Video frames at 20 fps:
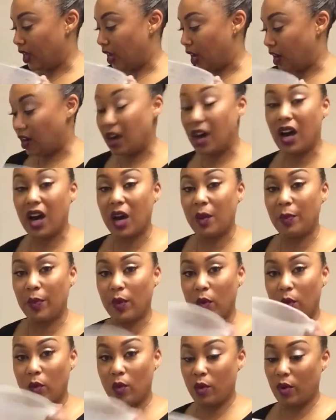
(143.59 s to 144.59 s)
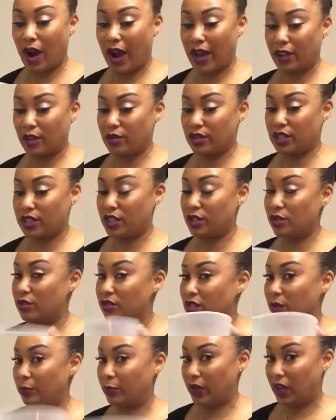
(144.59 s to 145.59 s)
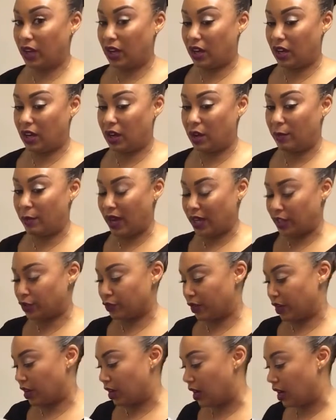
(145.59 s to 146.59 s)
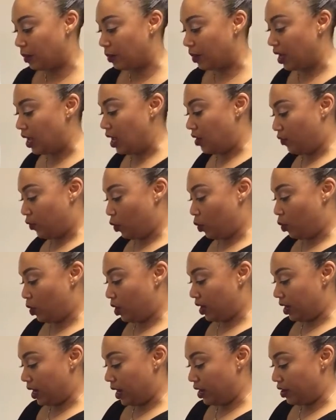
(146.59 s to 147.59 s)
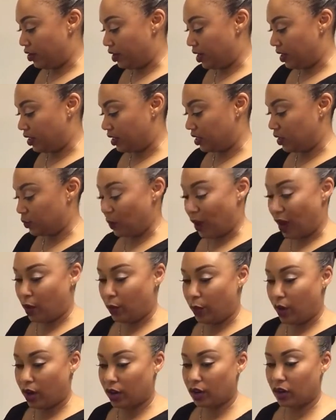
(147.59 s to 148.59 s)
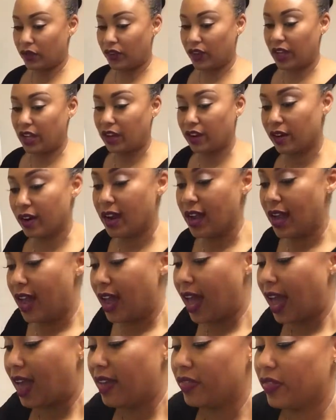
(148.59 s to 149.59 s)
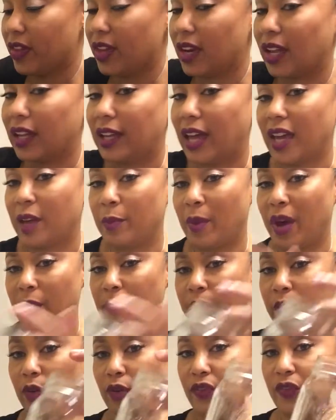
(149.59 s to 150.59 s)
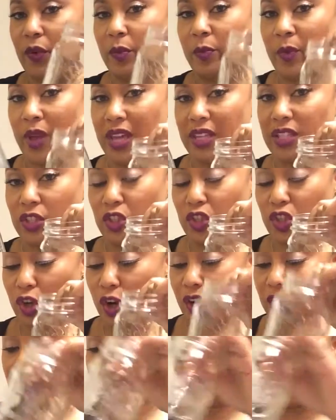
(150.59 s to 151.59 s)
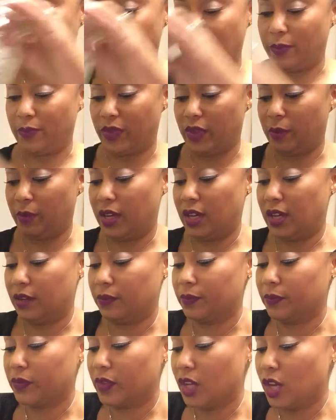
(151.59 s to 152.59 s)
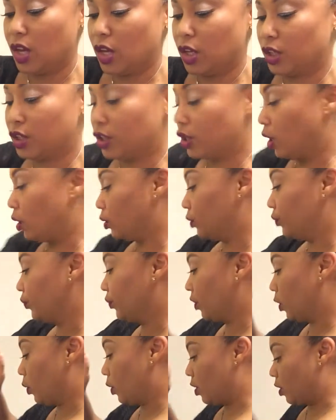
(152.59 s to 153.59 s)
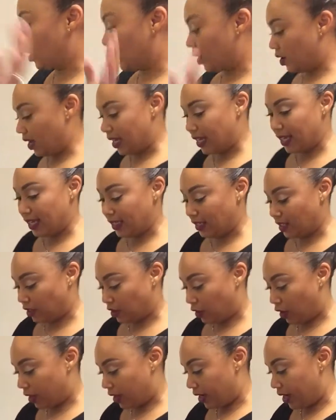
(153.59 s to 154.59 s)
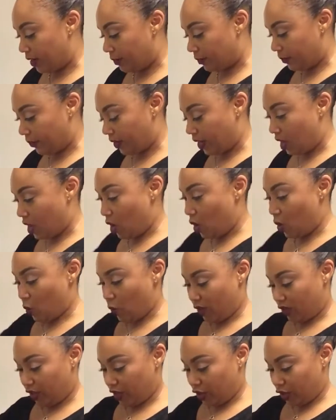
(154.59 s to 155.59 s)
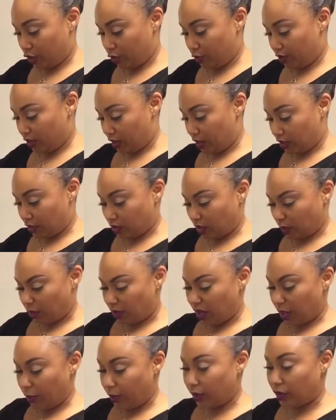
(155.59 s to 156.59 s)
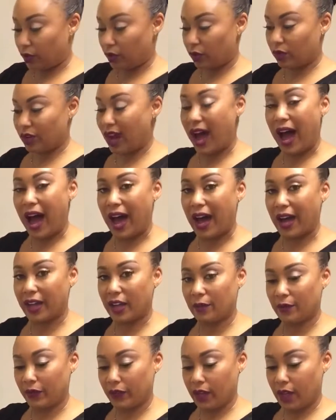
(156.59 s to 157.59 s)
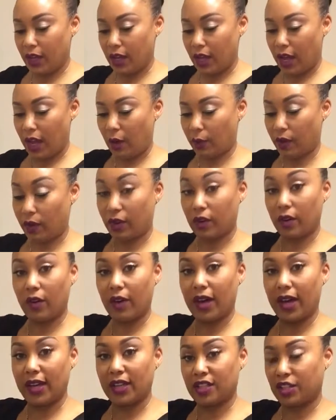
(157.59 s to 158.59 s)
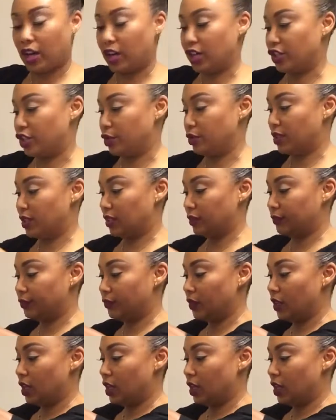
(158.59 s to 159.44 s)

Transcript: a cup, or I usually use a measuring cup for underneath the spout part over here, and then I like my beautiful mason jars to keep them in. So we're going to go ahead and get started with the juicing. So I'm going to put it on high, and we're going to go ahead and start juicing.